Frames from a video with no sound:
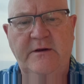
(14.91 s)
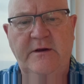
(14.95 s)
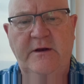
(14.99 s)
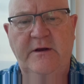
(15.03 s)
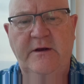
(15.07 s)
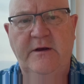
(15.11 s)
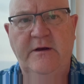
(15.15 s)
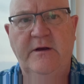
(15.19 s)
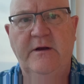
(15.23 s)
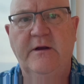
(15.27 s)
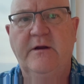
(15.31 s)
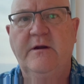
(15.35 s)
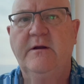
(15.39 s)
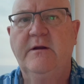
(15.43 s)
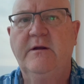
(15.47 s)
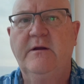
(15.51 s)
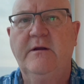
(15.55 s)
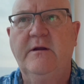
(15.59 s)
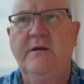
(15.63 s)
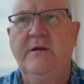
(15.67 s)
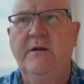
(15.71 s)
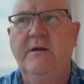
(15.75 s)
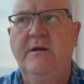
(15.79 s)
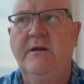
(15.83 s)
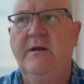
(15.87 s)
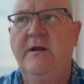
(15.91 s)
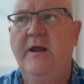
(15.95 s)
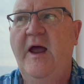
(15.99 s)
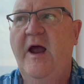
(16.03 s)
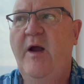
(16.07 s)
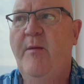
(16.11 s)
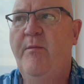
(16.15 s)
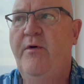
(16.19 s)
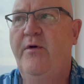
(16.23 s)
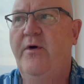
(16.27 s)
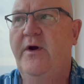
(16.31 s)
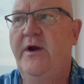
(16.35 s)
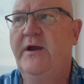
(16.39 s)
a
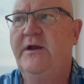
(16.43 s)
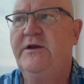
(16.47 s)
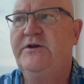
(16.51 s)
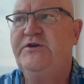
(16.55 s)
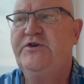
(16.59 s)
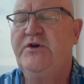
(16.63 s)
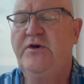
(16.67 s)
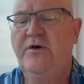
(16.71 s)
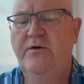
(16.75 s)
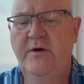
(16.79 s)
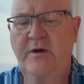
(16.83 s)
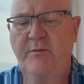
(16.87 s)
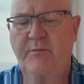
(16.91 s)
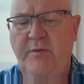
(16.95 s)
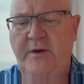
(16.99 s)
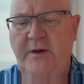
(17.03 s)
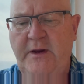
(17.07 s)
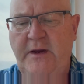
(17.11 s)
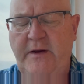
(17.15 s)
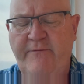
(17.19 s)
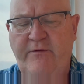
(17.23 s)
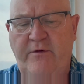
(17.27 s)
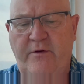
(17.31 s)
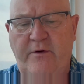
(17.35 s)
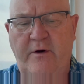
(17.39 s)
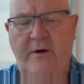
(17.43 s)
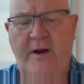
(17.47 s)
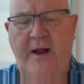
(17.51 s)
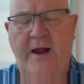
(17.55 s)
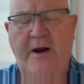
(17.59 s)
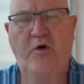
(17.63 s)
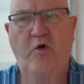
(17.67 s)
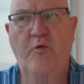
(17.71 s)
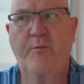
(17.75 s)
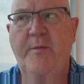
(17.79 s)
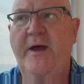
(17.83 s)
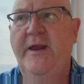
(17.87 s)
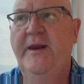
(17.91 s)
cabaret show, I believe, or
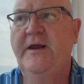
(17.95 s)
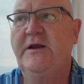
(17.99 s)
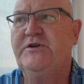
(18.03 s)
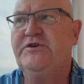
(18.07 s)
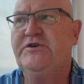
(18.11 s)
acrobatic